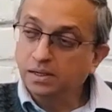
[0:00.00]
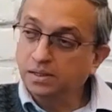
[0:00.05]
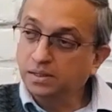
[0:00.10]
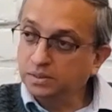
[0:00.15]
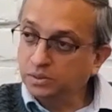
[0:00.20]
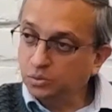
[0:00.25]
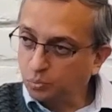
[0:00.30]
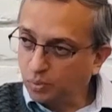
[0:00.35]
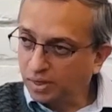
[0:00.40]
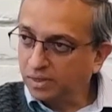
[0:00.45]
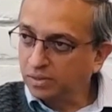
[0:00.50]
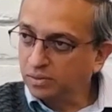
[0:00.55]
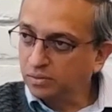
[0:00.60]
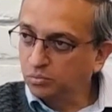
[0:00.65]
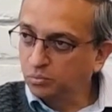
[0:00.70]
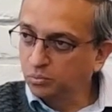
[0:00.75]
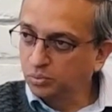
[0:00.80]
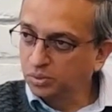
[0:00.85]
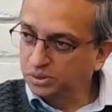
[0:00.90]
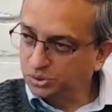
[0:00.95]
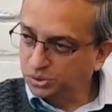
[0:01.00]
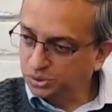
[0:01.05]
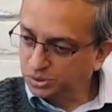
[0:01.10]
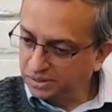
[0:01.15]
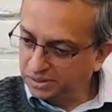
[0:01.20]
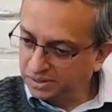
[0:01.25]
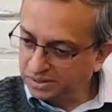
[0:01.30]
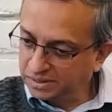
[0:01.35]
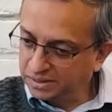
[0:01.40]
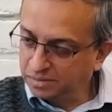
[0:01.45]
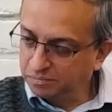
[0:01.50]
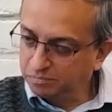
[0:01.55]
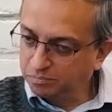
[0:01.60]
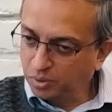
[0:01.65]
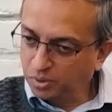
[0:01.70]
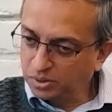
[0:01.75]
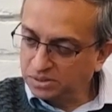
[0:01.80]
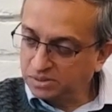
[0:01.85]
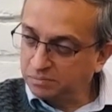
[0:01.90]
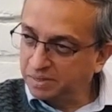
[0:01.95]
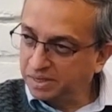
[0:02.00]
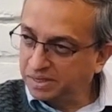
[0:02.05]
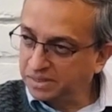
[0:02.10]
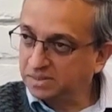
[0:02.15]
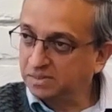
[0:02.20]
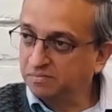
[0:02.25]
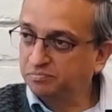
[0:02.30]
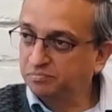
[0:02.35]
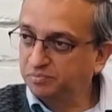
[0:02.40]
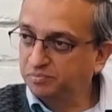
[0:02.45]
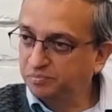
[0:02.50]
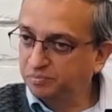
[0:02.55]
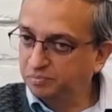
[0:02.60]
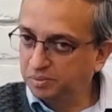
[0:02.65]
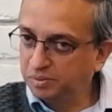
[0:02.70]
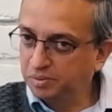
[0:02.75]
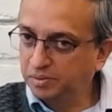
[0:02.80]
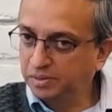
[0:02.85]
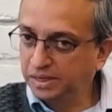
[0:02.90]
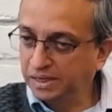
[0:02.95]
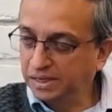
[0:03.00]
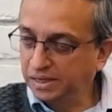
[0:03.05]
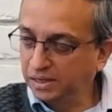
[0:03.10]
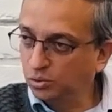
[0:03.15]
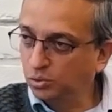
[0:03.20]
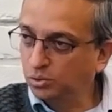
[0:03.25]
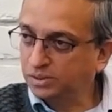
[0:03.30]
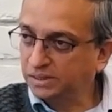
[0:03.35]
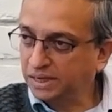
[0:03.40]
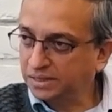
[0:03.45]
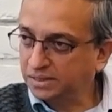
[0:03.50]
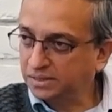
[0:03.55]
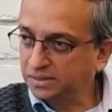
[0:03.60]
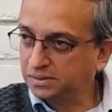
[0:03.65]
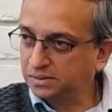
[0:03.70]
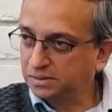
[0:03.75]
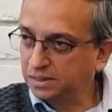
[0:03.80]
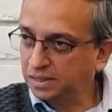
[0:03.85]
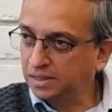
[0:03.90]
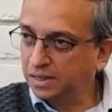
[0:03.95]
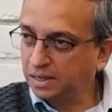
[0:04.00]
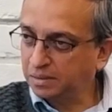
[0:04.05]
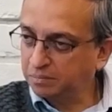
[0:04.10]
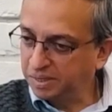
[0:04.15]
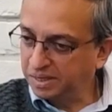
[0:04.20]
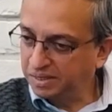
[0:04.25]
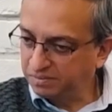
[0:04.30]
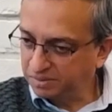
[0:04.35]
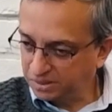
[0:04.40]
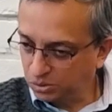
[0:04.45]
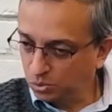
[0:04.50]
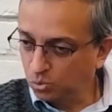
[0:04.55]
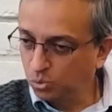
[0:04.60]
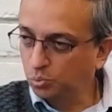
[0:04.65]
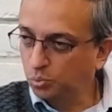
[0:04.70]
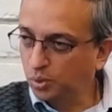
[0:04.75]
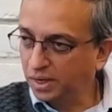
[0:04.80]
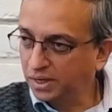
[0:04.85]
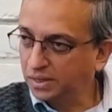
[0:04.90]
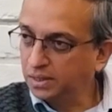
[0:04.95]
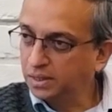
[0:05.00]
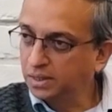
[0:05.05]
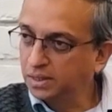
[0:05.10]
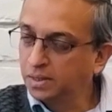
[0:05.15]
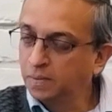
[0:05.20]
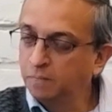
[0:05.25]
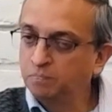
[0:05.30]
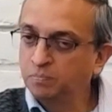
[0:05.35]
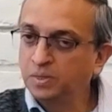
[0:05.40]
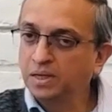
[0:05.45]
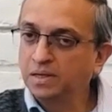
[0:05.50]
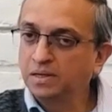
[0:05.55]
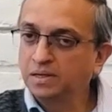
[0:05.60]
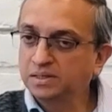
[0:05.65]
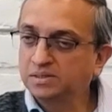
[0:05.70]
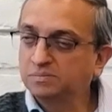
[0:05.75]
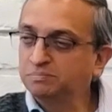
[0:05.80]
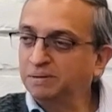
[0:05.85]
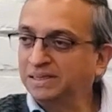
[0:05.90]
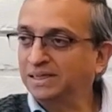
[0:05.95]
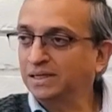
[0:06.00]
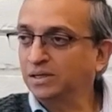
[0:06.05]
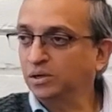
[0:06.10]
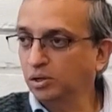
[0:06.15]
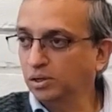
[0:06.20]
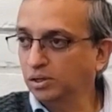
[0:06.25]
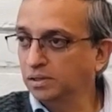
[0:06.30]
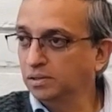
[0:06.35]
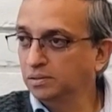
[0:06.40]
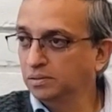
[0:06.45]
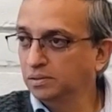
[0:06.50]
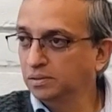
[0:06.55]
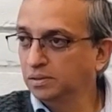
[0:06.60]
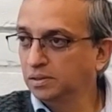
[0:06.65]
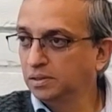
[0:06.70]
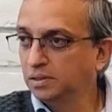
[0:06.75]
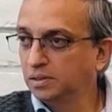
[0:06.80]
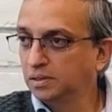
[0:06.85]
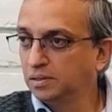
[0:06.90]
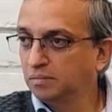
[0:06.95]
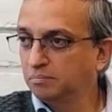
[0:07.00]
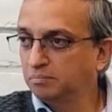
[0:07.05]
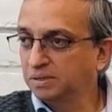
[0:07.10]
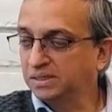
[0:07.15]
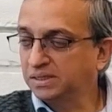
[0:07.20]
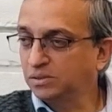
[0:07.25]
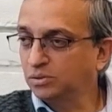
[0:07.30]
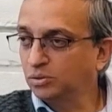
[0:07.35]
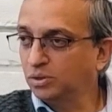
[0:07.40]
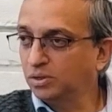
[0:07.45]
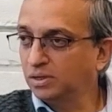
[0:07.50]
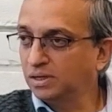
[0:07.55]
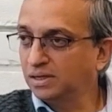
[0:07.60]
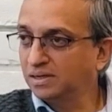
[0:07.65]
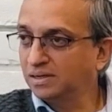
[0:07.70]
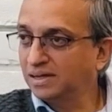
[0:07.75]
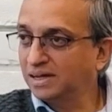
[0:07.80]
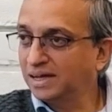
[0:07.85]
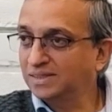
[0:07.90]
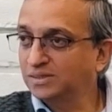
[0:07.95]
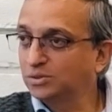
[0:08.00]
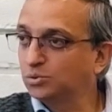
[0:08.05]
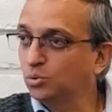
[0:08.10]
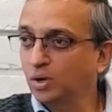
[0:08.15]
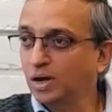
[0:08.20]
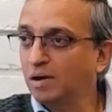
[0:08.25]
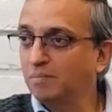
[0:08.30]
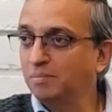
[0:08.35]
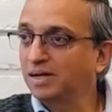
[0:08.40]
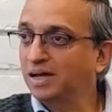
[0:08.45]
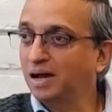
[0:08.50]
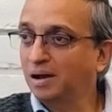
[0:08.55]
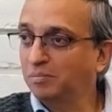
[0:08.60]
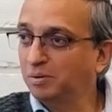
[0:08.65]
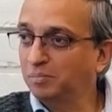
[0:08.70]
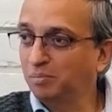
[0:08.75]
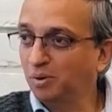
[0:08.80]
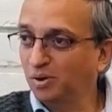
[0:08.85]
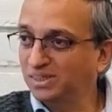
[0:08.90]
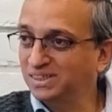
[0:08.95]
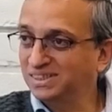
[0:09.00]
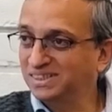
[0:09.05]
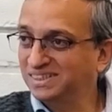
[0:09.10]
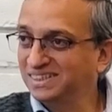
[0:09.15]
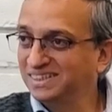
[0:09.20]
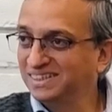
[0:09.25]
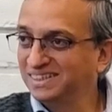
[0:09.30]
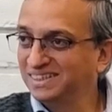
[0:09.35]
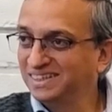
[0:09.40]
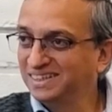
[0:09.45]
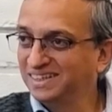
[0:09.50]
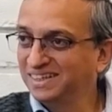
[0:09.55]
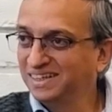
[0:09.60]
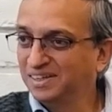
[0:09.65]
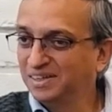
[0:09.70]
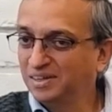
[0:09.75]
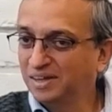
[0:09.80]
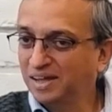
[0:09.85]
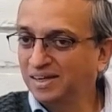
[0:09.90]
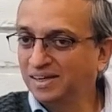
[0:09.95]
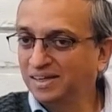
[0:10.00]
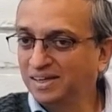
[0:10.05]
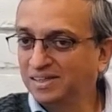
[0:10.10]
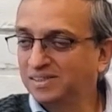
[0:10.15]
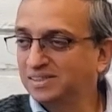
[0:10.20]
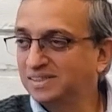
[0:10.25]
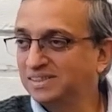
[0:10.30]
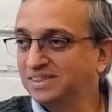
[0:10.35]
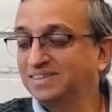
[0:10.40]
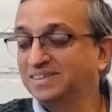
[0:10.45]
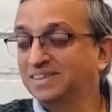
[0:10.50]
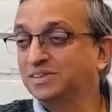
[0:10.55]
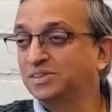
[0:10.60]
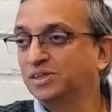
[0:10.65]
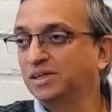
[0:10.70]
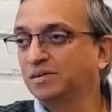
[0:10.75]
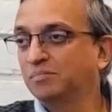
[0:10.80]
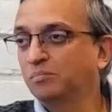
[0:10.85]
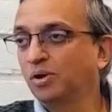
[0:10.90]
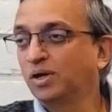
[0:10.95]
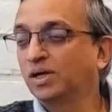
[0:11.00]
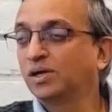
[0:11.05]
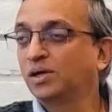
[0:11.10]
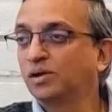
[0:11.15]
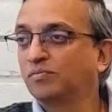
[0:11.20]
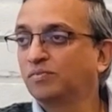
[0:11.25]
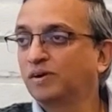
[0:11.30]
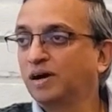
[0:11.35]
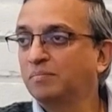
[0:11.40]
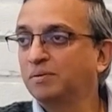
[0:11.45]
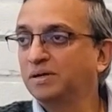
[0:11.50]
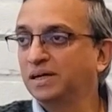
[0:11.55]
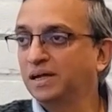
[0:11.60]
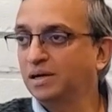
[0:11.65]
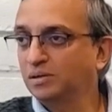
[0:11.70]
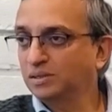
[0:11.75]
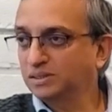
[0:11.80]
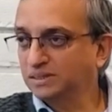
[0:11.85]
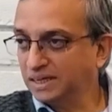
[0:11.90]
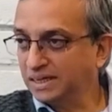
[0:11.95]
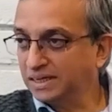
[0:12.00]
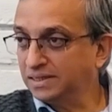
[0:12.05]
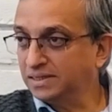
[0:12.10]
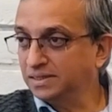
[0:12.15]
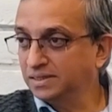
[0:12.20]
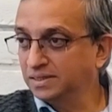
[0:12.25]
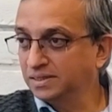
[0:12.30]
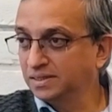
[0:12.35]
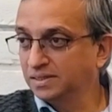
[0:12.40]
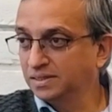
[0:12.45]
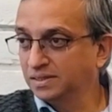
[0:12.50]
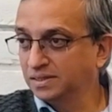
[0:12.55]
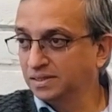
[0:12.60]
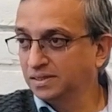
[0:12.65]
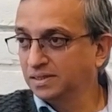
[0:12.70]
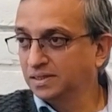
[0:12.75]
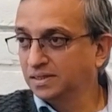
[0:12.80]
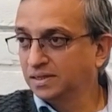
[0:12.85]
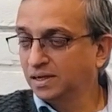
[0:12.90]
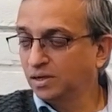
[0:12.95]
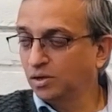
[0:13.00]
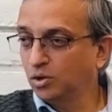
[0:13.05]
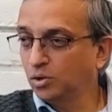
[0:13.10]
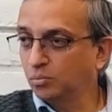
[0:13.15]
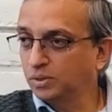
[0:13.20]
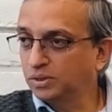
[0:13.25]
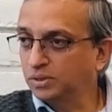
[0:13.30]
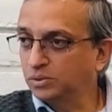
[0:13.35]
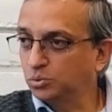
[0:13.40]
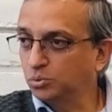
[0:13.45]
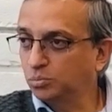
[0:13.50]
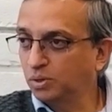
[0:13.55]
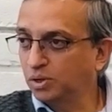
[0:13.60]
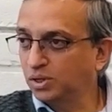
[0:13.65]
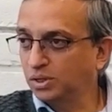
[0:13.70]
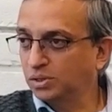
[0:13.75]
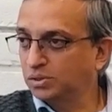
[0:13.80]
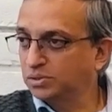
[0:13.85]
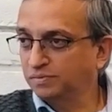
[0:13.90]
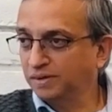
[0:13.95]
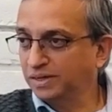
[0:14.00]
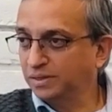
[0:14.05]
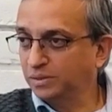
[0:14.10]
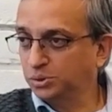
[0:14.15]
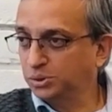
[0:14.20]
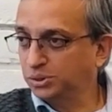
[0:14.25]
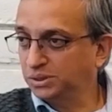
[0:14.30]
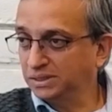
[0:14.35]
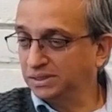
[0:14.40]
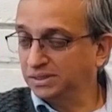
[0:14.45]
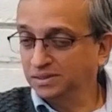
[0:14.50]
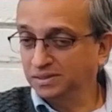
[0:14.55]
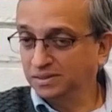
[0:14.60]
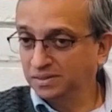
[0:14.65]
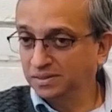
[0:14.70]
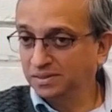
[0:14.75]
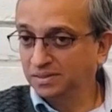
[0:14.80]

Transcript: Another one, which Indian policymakers have really looked at, and I believe it's a good one, is methanol. Methanol has no carbon-carbon bonds. And it's essentially a molecule of carbon dioxide along with two molecules of hydrogen.